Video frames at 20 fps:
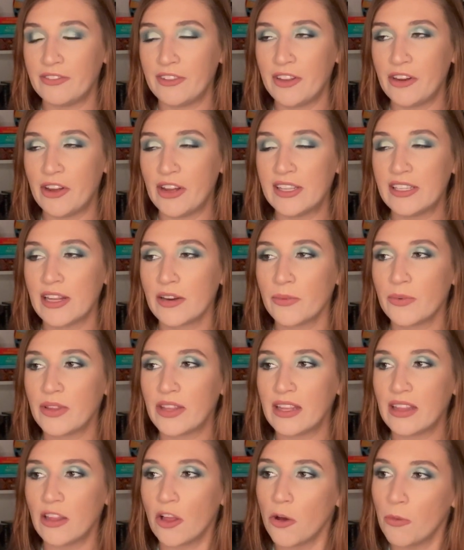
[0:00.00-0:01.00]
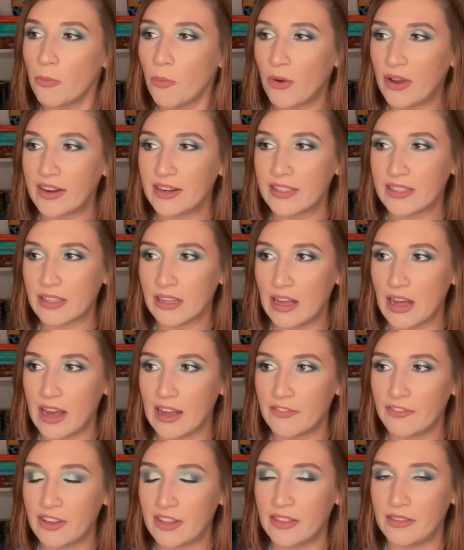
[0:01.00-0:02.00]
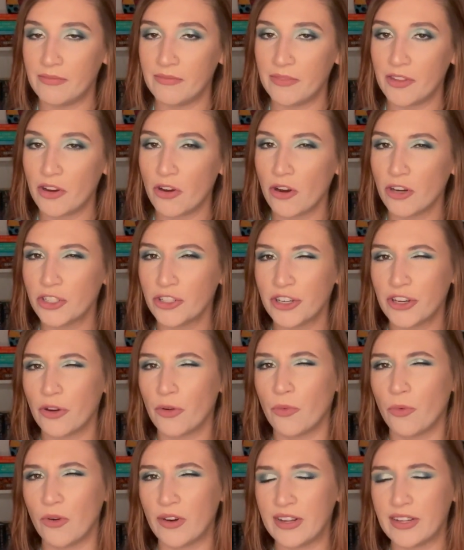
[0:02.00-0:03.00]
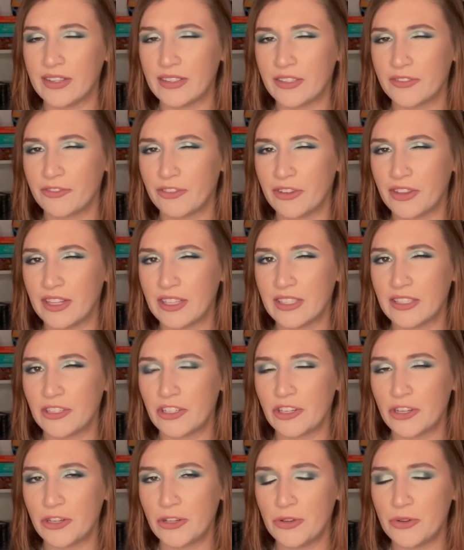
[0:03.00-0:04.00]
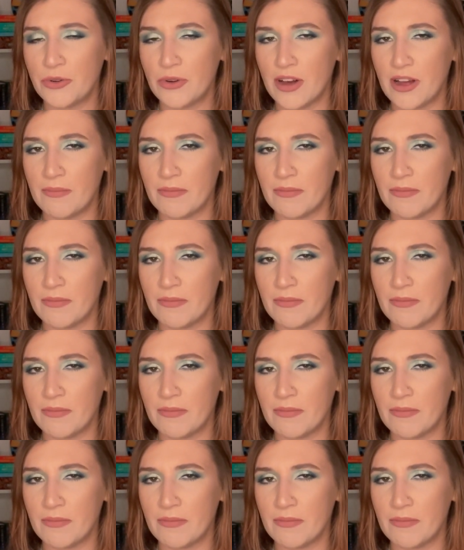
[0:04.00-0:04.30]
you know, he's at a really low point in his life, and there are trigger warnings for this too.